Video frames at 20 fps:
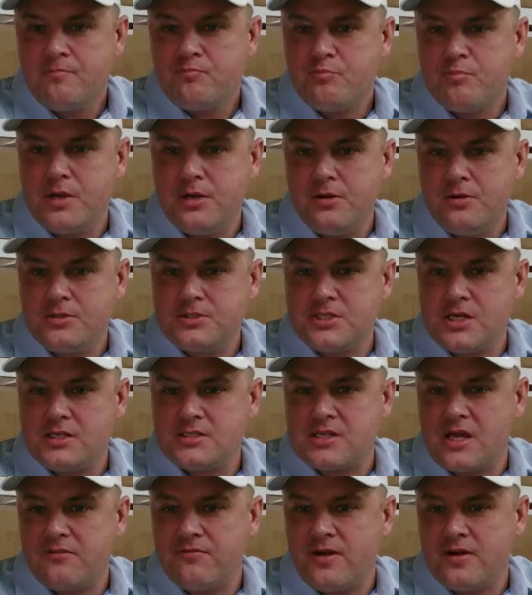Bnut says,
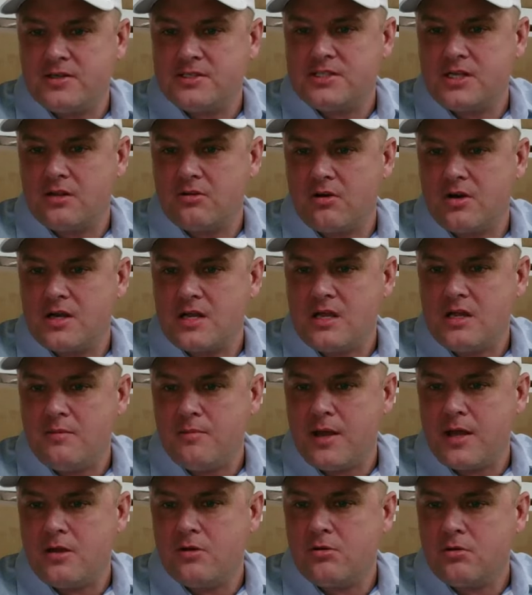I found a seller on
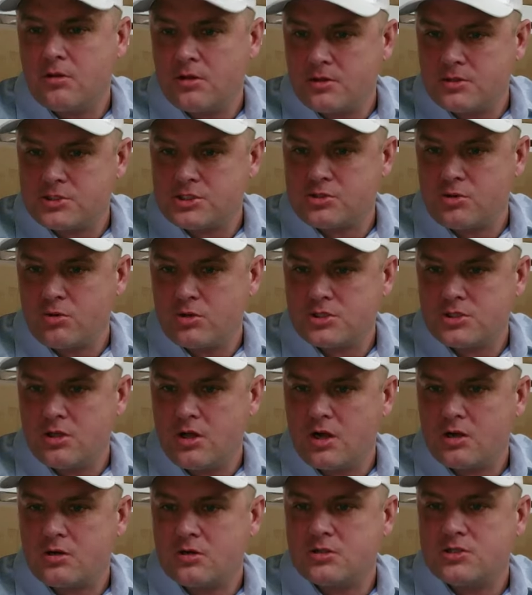eBay who clears storage
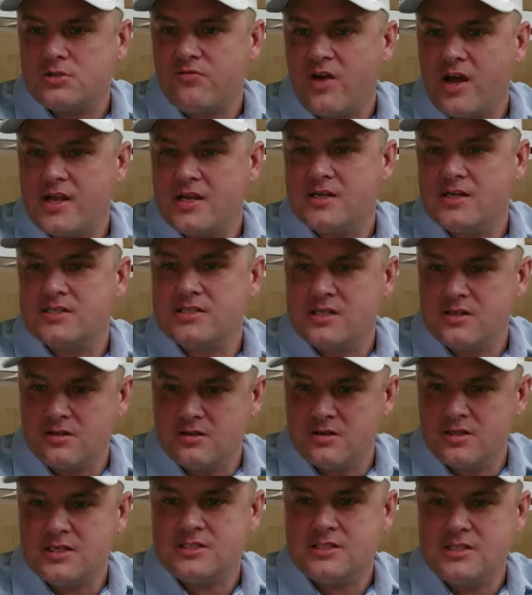lockers via a single
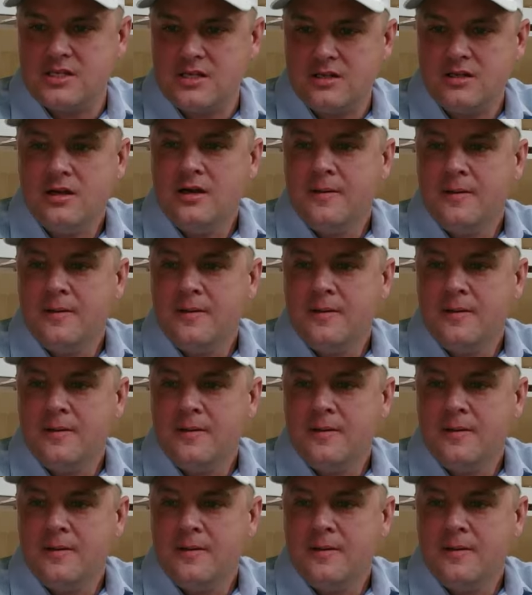listing.